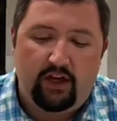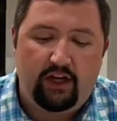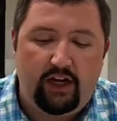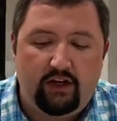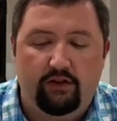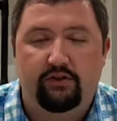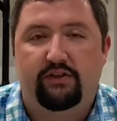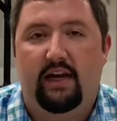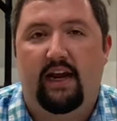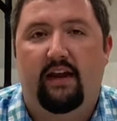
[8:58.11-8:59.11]
you need to
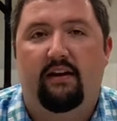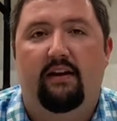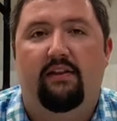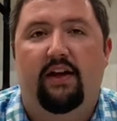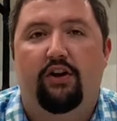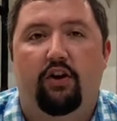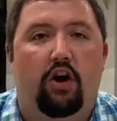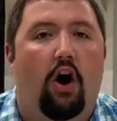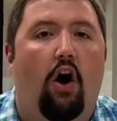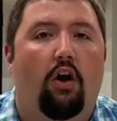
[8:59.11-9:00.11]
understand that your
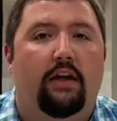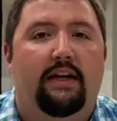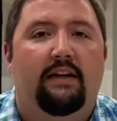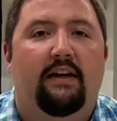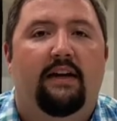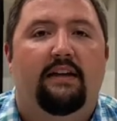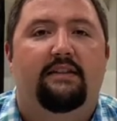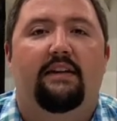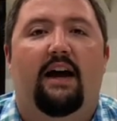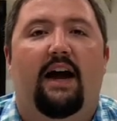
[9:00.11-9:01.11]
calling
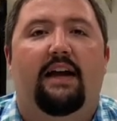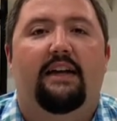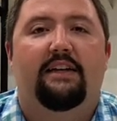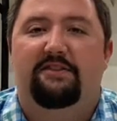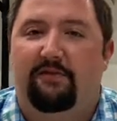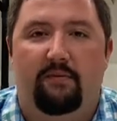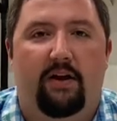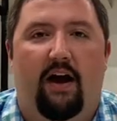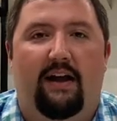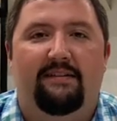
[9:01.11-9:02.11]
tonight is from
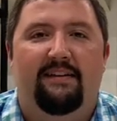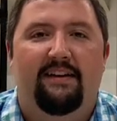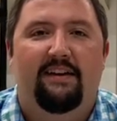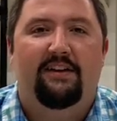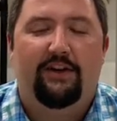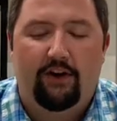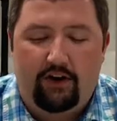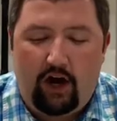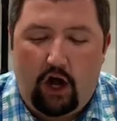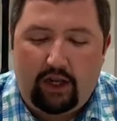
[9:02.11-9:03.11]
God. Your
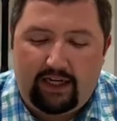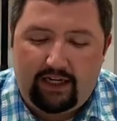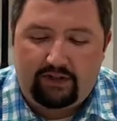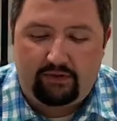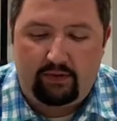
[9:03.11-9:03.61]
calling is from